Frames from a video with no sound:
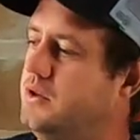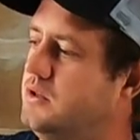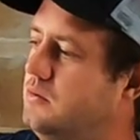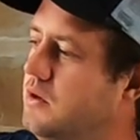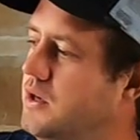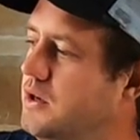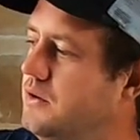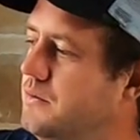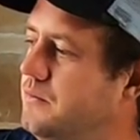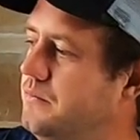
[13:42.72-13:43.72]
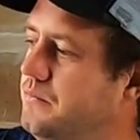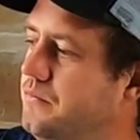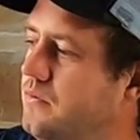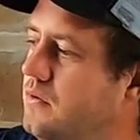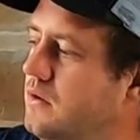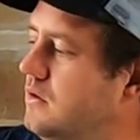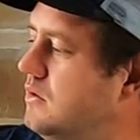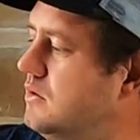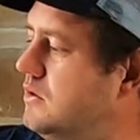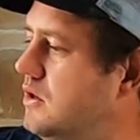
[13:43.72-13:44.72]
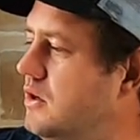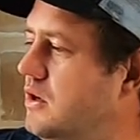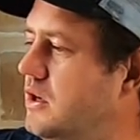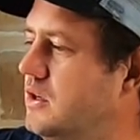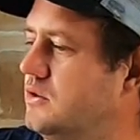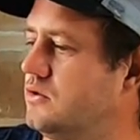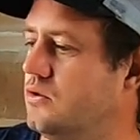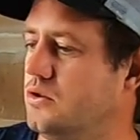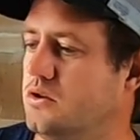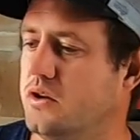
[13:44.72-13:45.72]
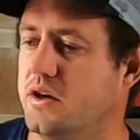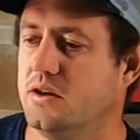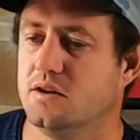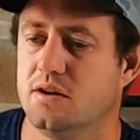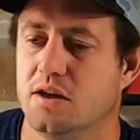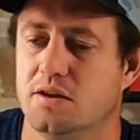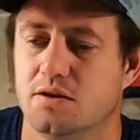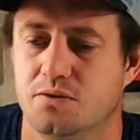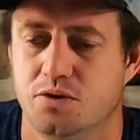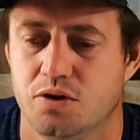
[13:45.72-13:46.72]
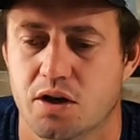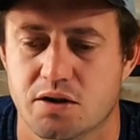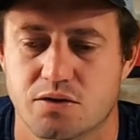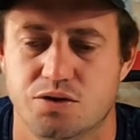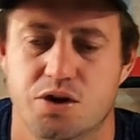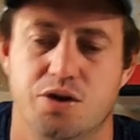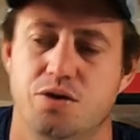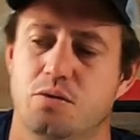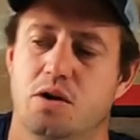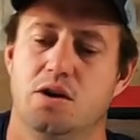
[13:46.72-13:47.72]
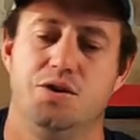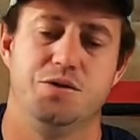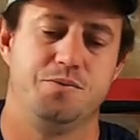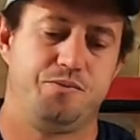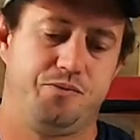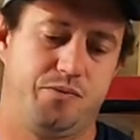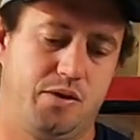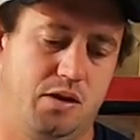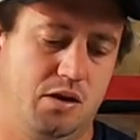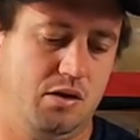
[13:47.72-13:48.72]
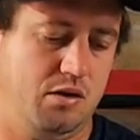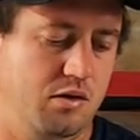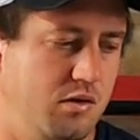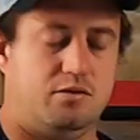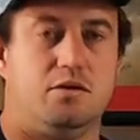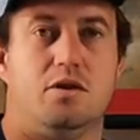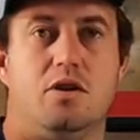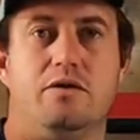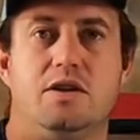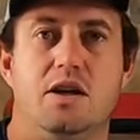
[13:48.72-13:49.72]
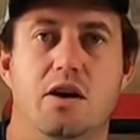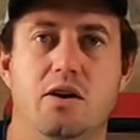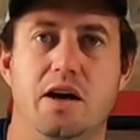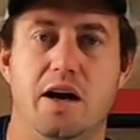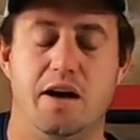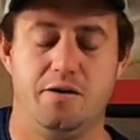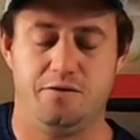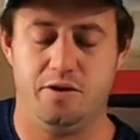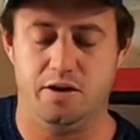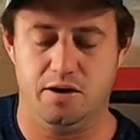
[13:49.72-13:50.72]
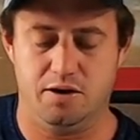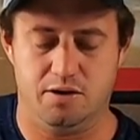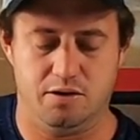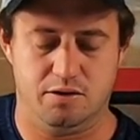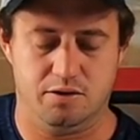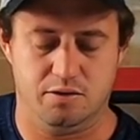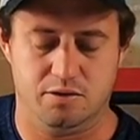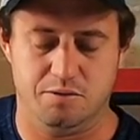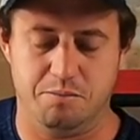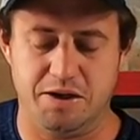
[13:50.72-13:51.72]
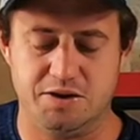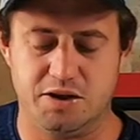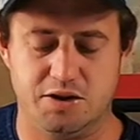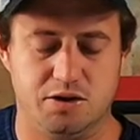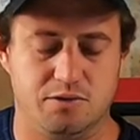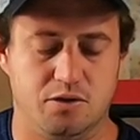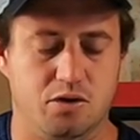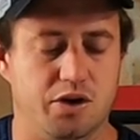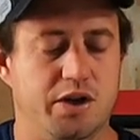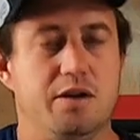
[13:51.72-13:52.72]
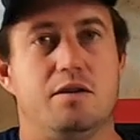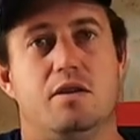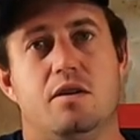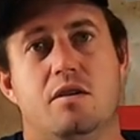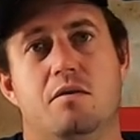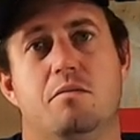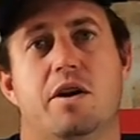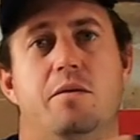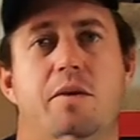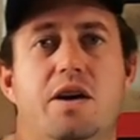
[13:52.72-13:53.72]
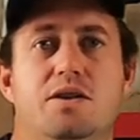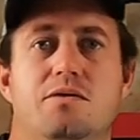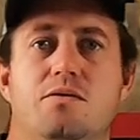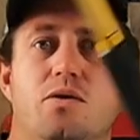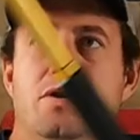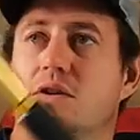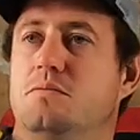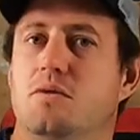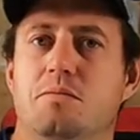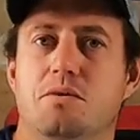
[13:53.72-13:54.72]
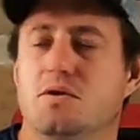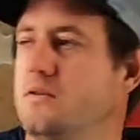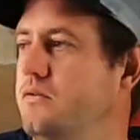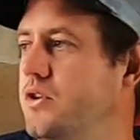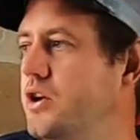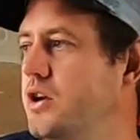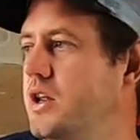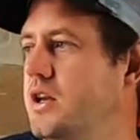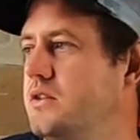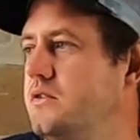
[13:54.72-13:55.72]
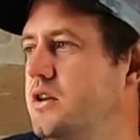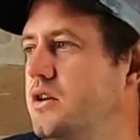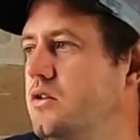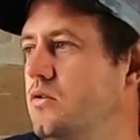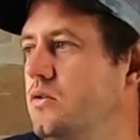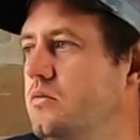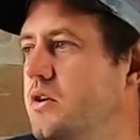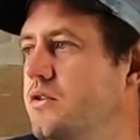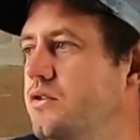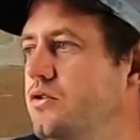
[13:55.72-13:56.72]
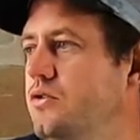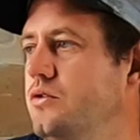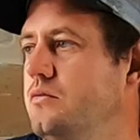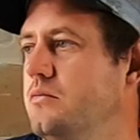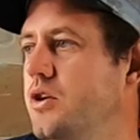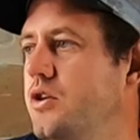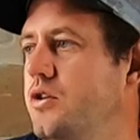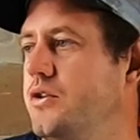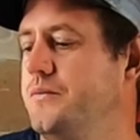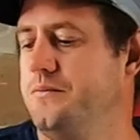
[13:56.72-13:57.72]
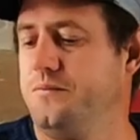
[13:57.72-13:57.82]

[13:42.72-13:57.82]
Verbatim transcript: put this away now so that I can start tying the traces for you guys and show you what I do so obviously I only have the, the butt section of the rod here but imagine for this purpose of the video that I threaded all the way through my rod